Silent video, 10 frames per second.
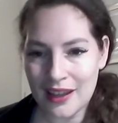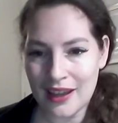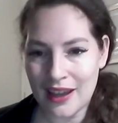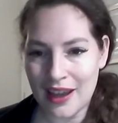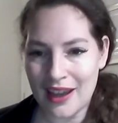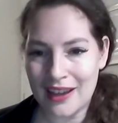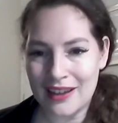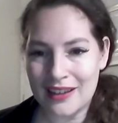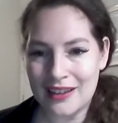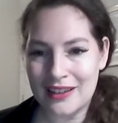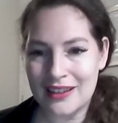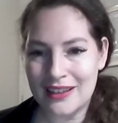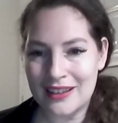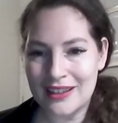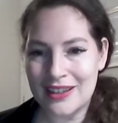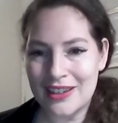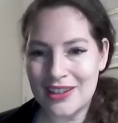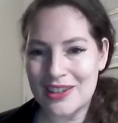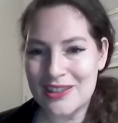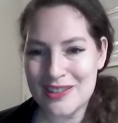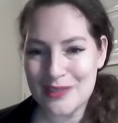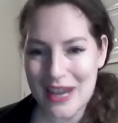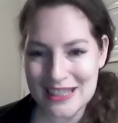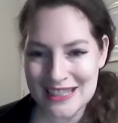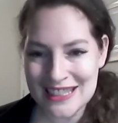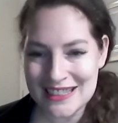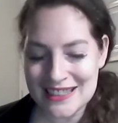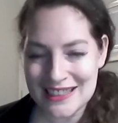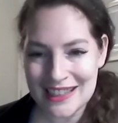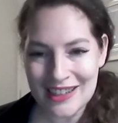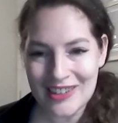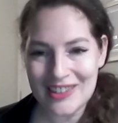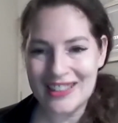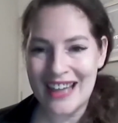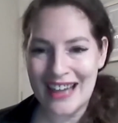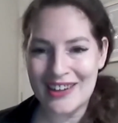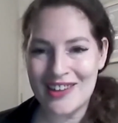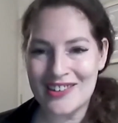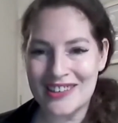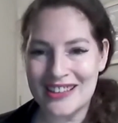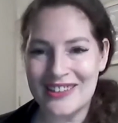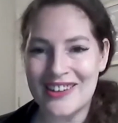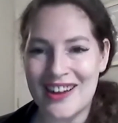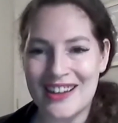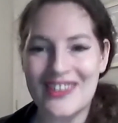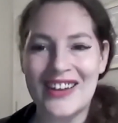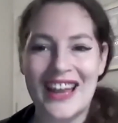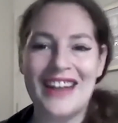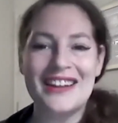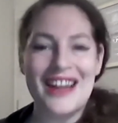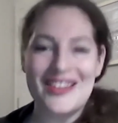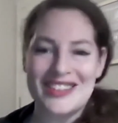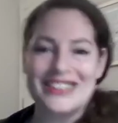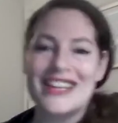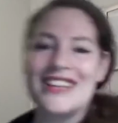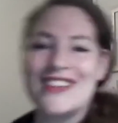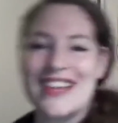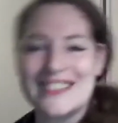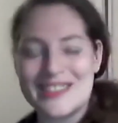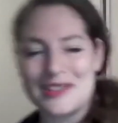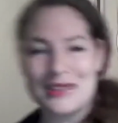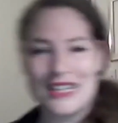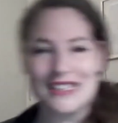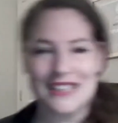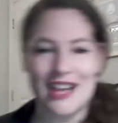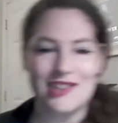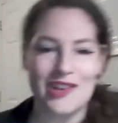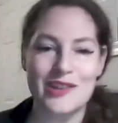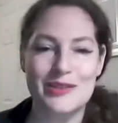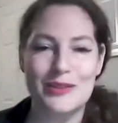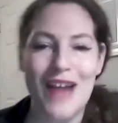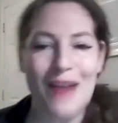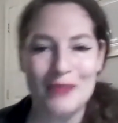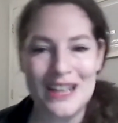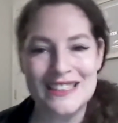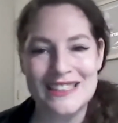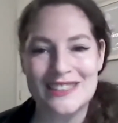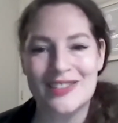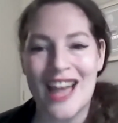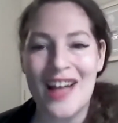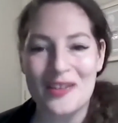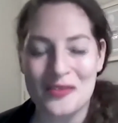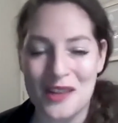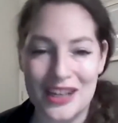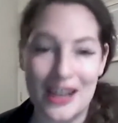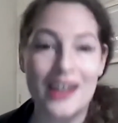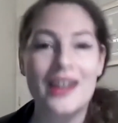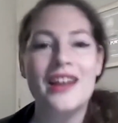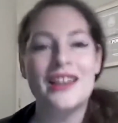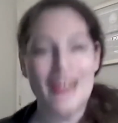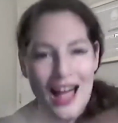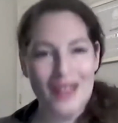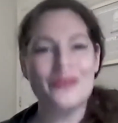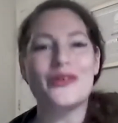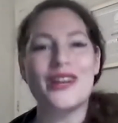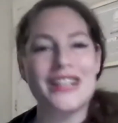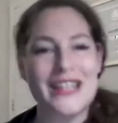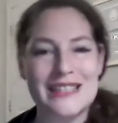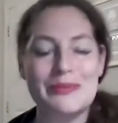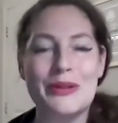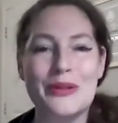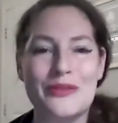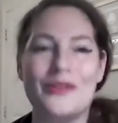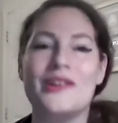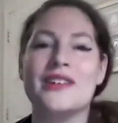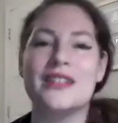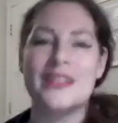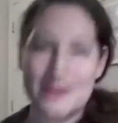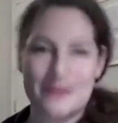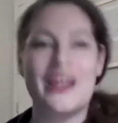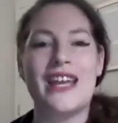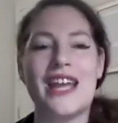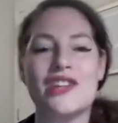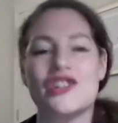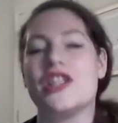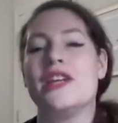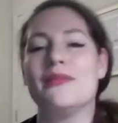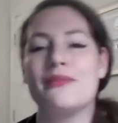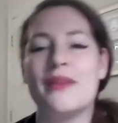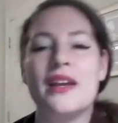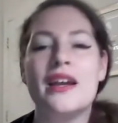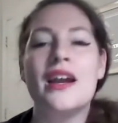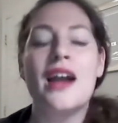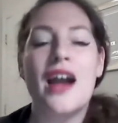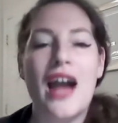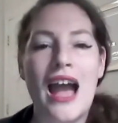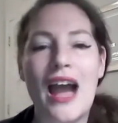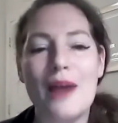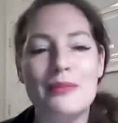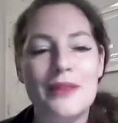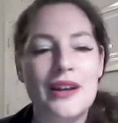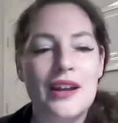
Who's racist? Nano? Okay, I'm going to let you guys do your inside jokes. We're not racist of California. California is beautiful to vacation in.